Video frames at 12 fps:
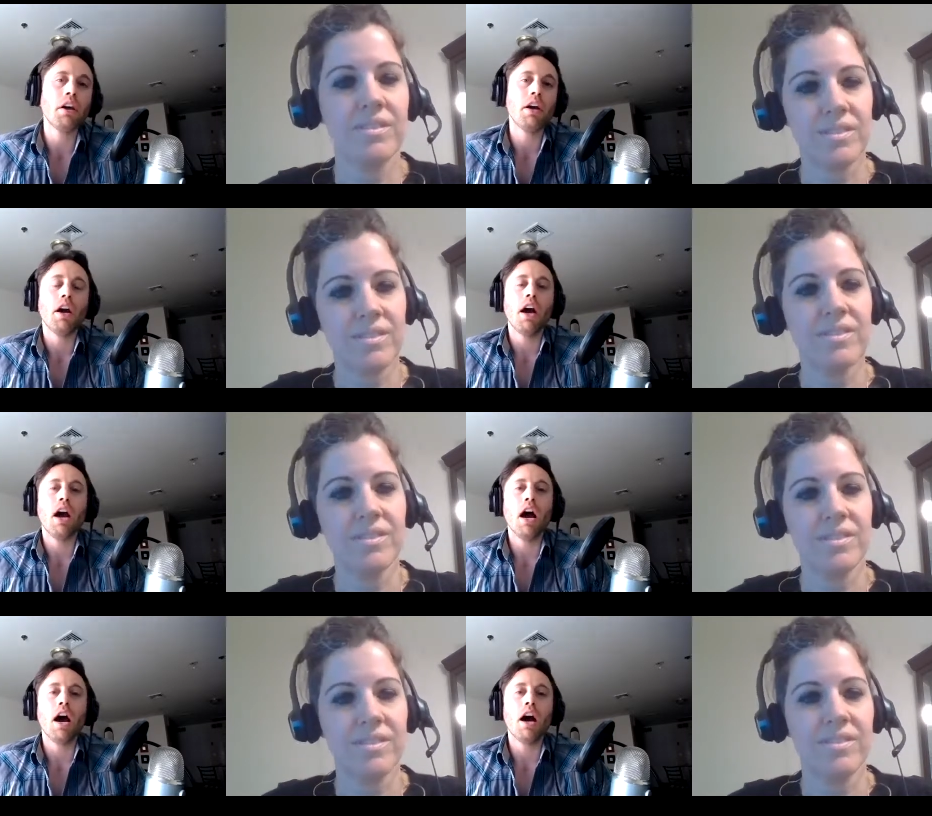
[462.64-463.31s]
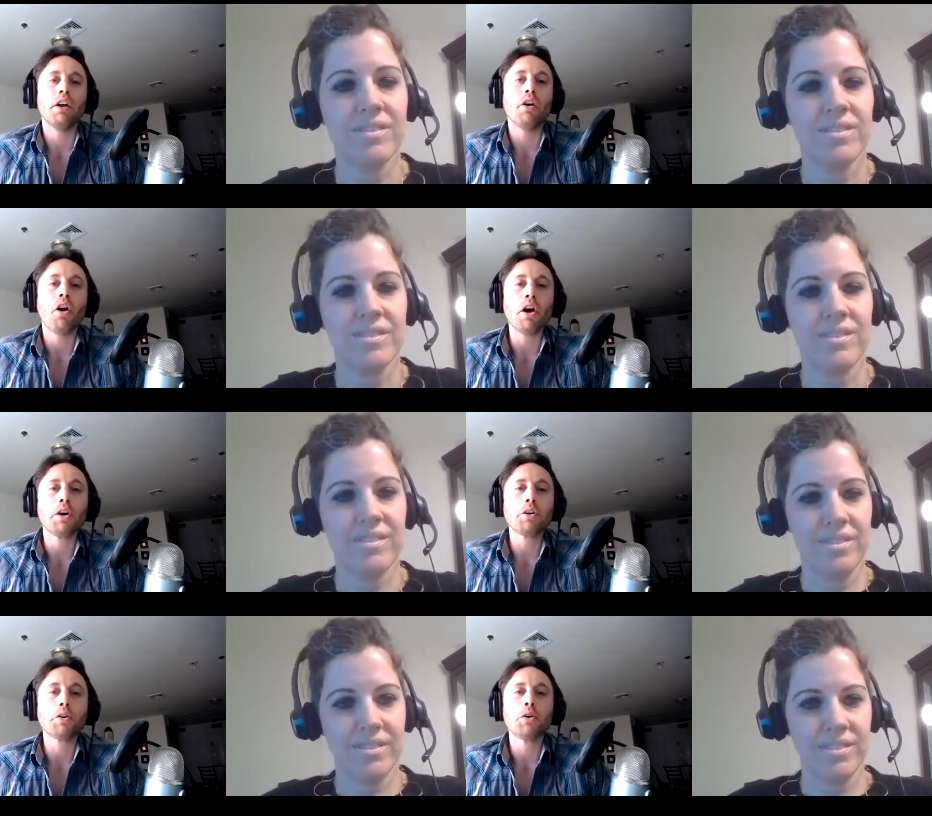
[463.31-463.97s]
Speaker 1: mm-hmm. uh, your
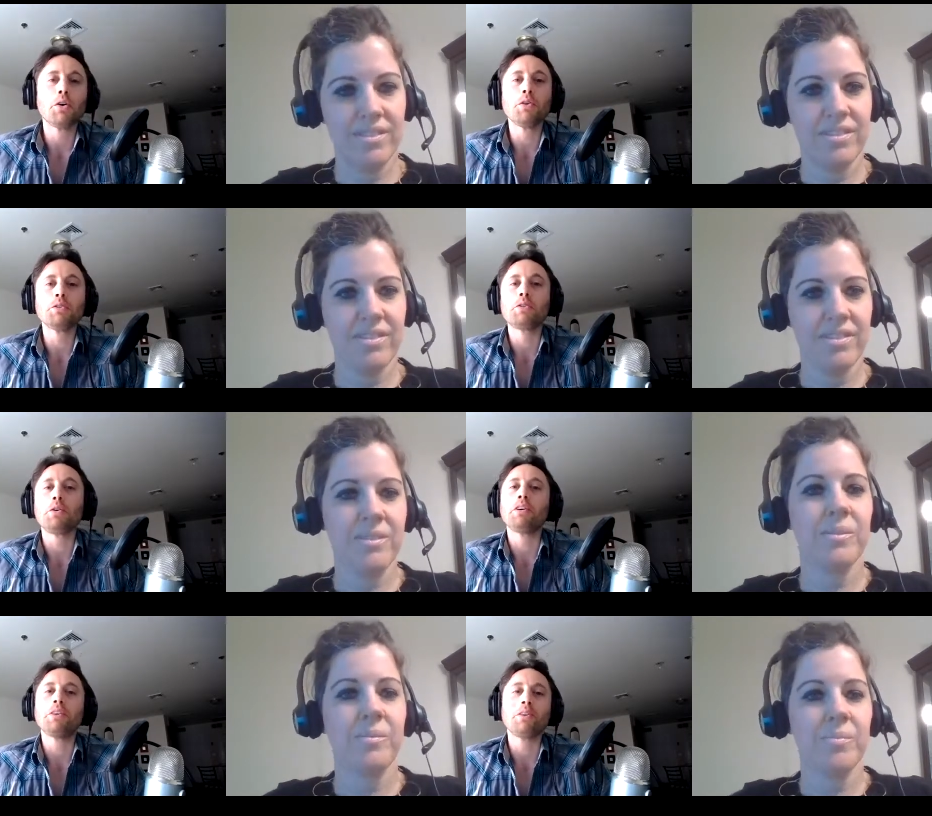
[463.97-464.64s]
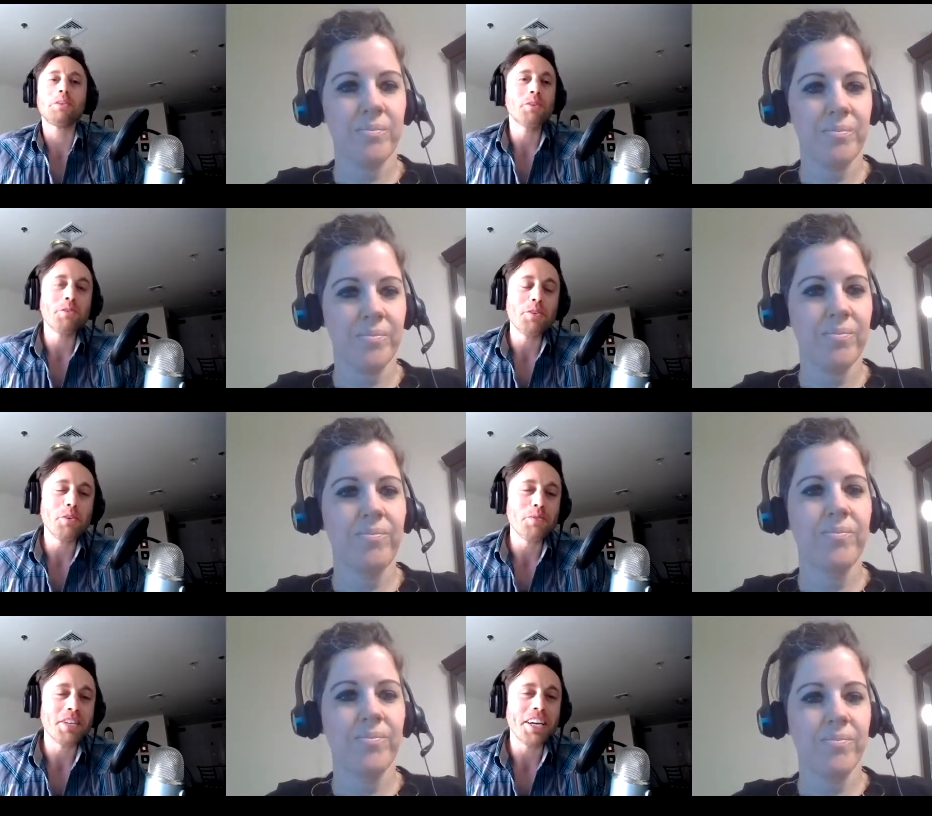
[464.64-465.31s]
articles or your youtube
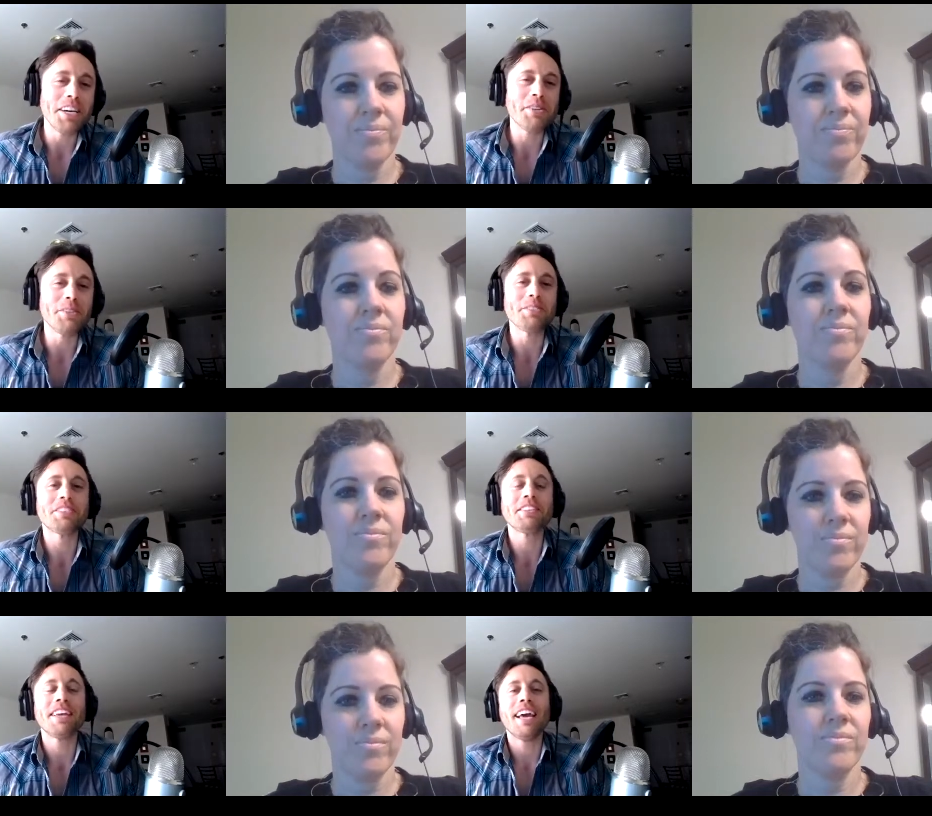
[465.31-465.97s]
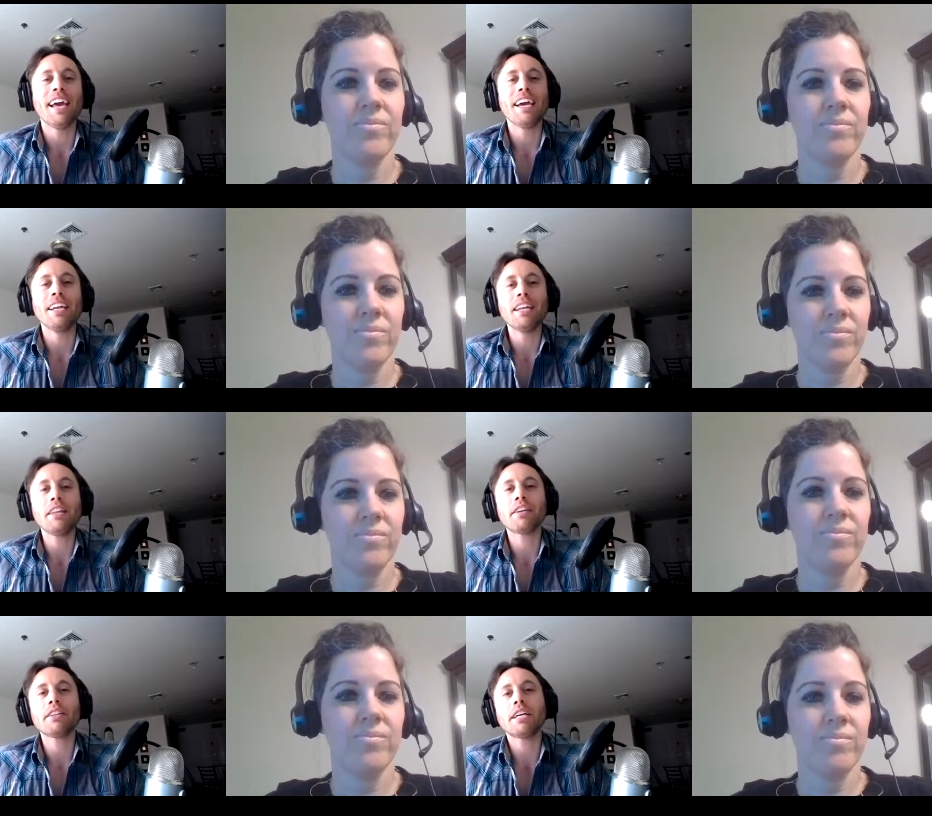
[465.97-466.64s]
channels and
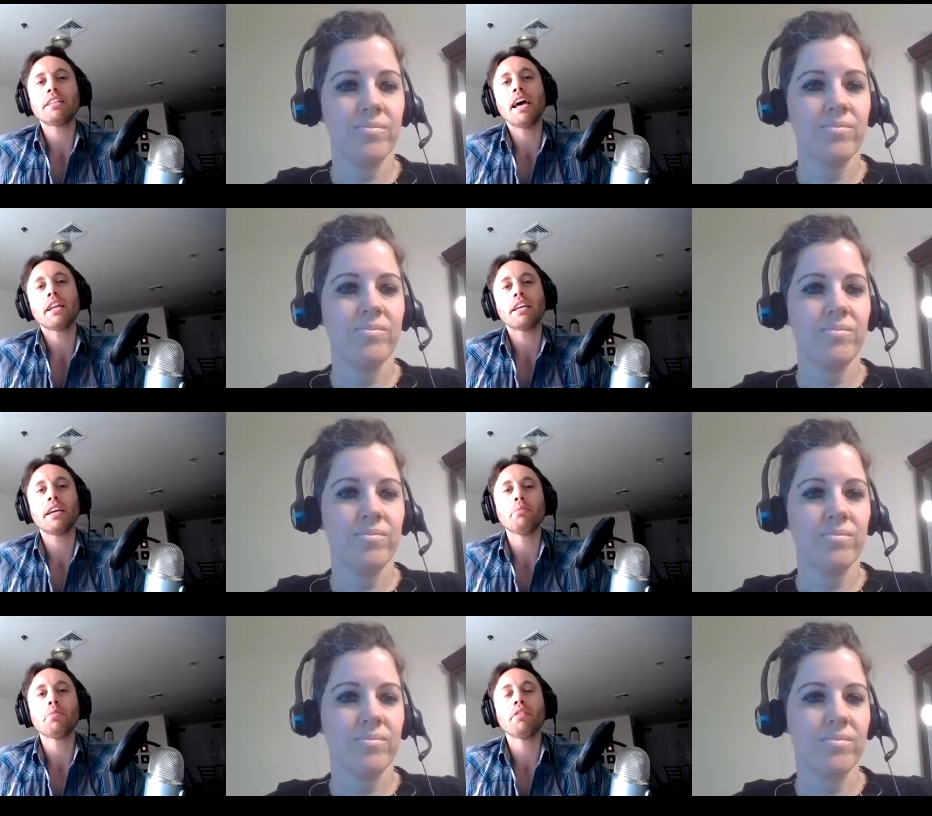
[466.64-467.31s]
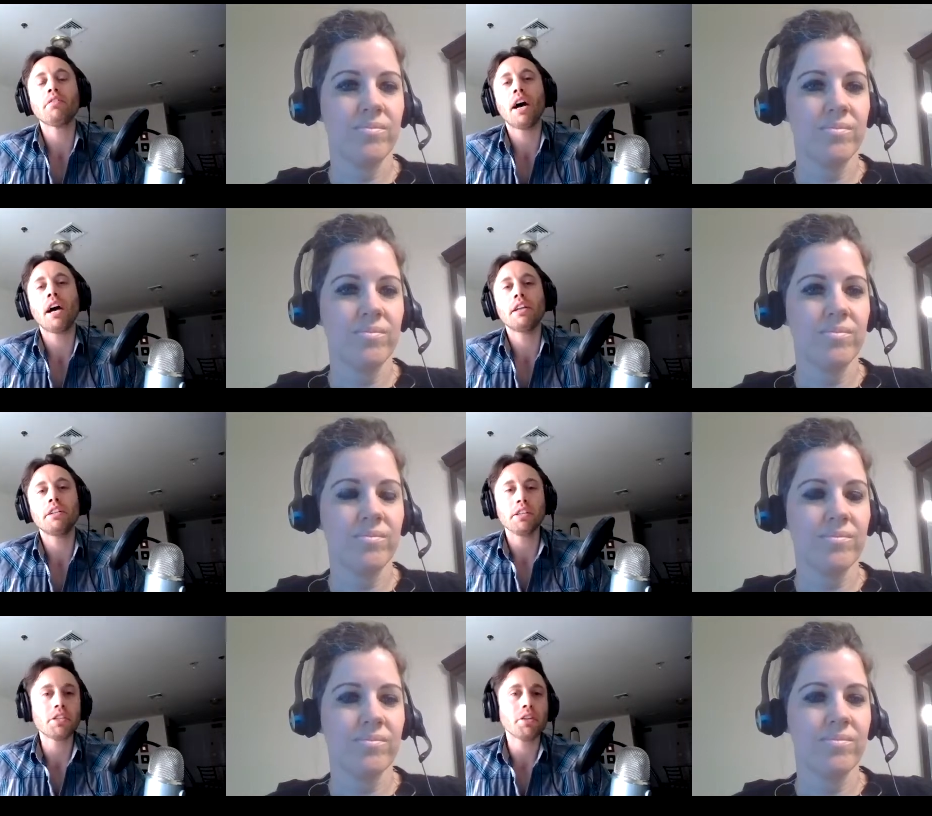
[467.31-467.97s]
anything like that can provide
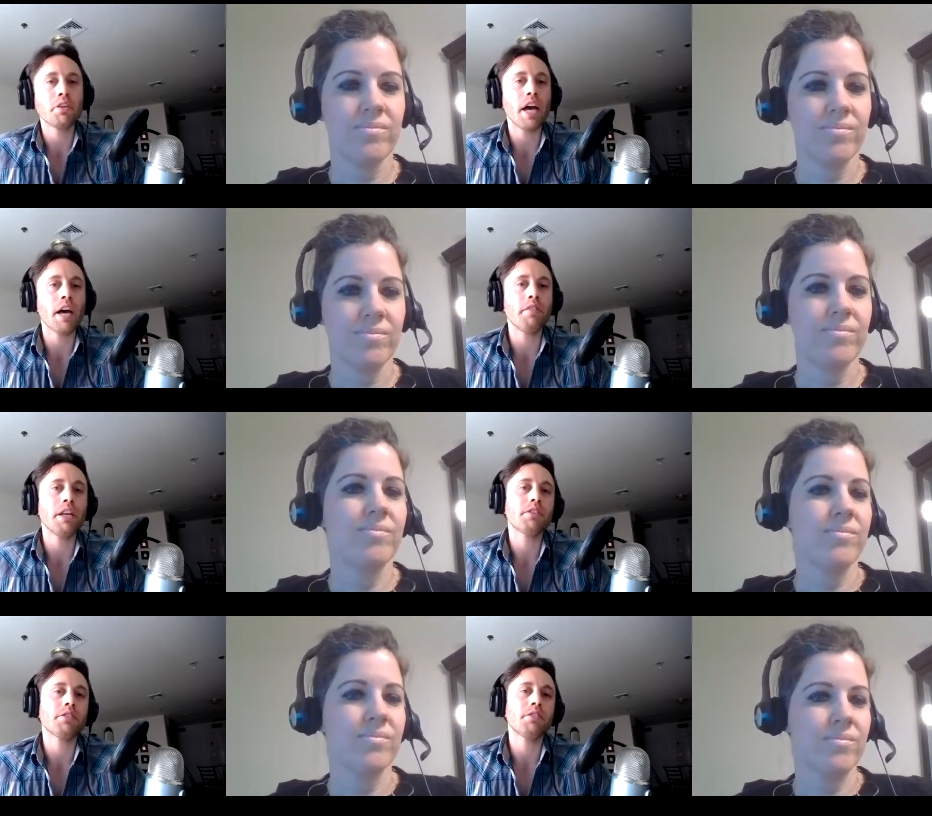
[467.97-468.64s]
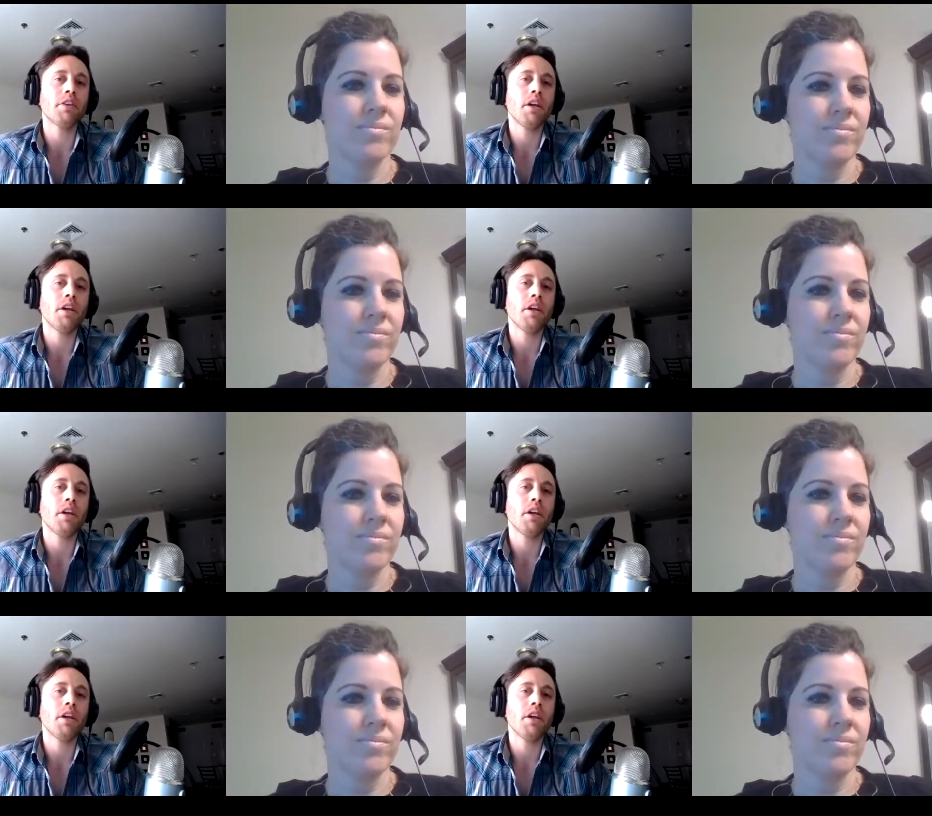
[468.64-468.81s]
additional evidence